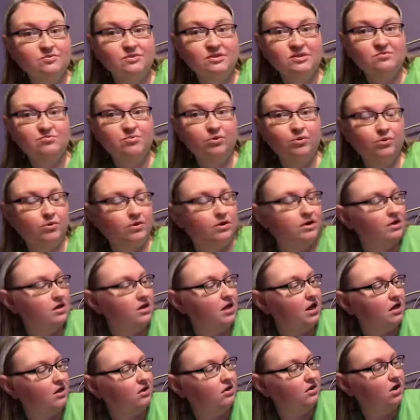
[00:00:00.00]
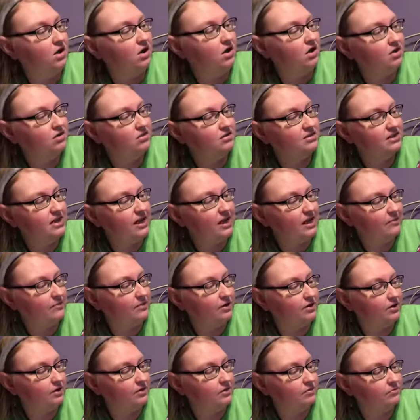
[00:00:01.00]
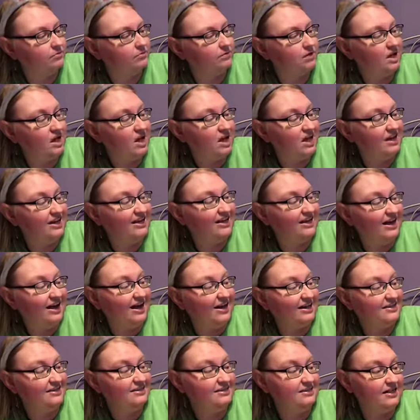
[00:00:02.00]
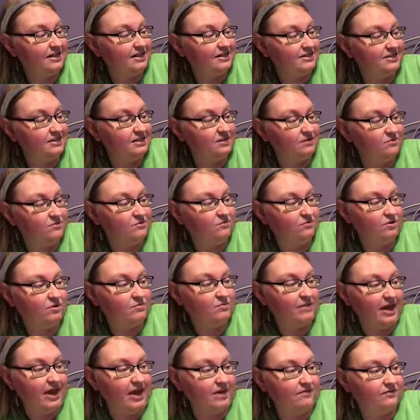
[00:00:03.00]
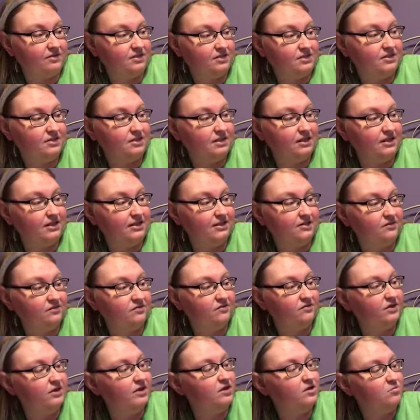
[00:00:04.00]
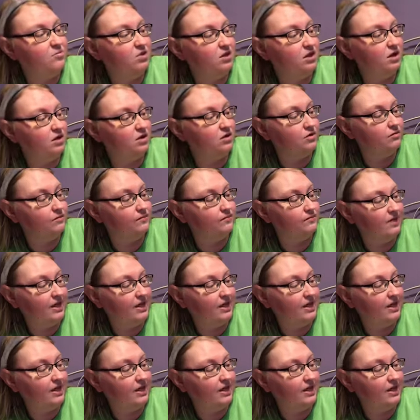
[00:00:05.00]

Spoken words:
was born a long time ago. God sent him from heaven to live here below.